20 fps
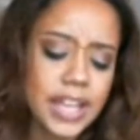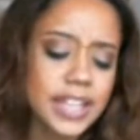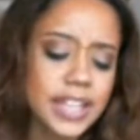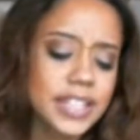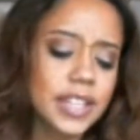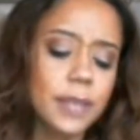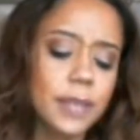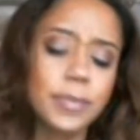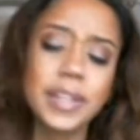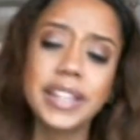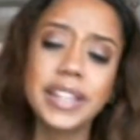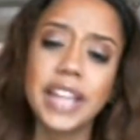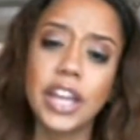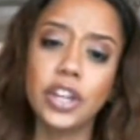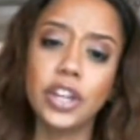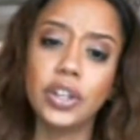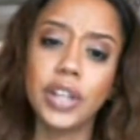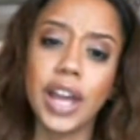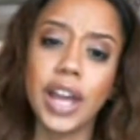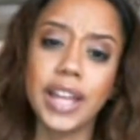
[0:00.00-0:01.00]
Something
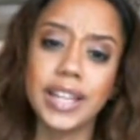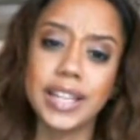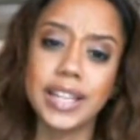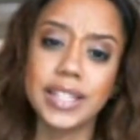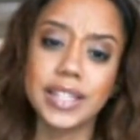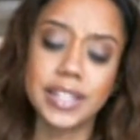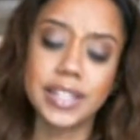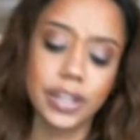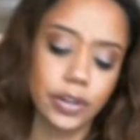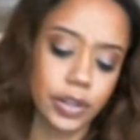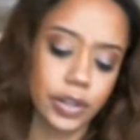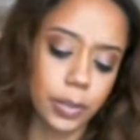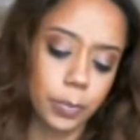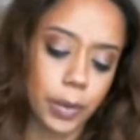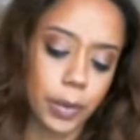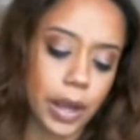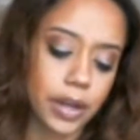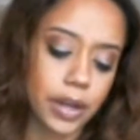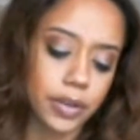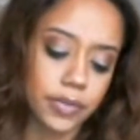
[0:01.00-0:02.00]
that you're not necessarily
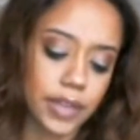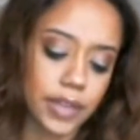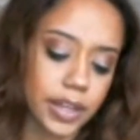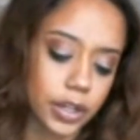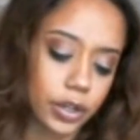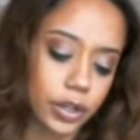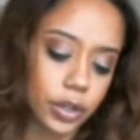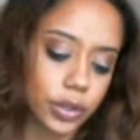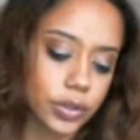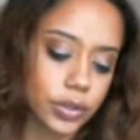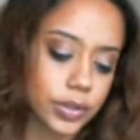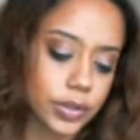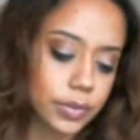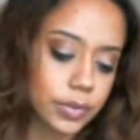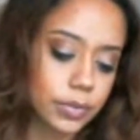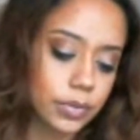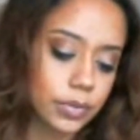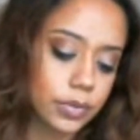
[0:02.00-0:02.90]
proud of that occurs.